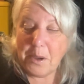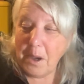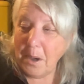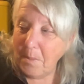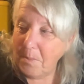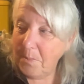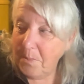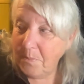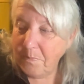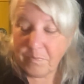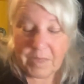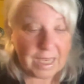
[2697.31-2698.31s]
And
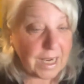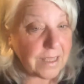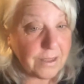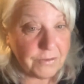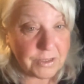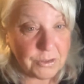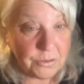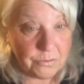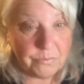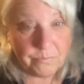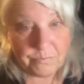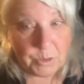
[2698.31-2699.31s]
I love it
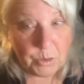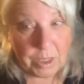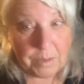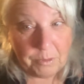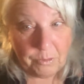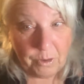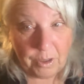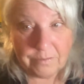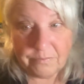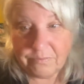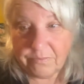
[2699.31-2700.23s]
too. Don't get me wrong.